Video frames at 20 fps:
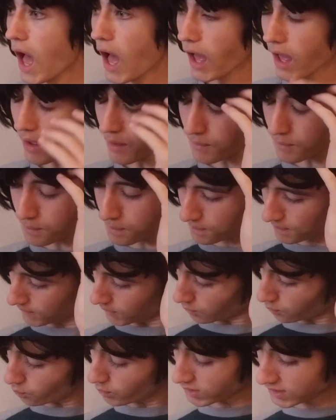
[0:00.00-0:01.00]
Well,
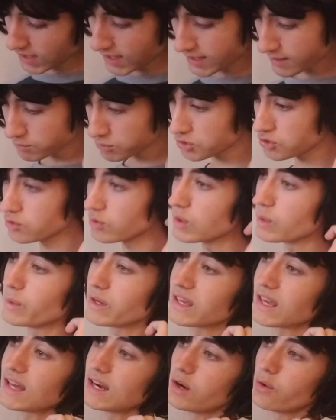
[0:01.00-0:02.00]
I'm sure we
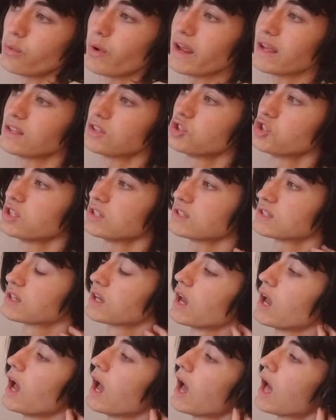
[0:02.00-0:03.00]
can arrange it.
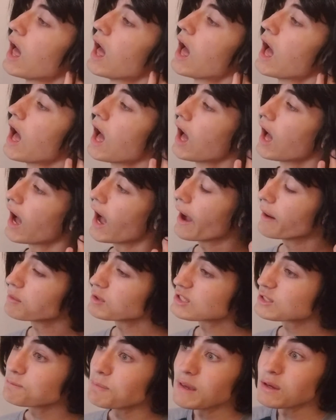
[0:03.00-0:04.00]
I
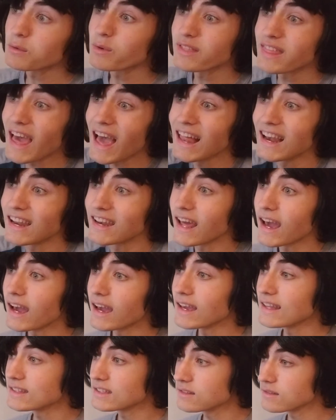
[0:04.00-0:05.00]
will speak with Helena
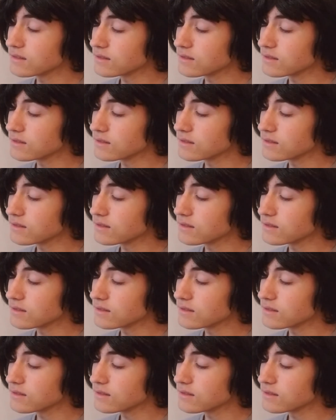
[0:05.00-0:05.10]
and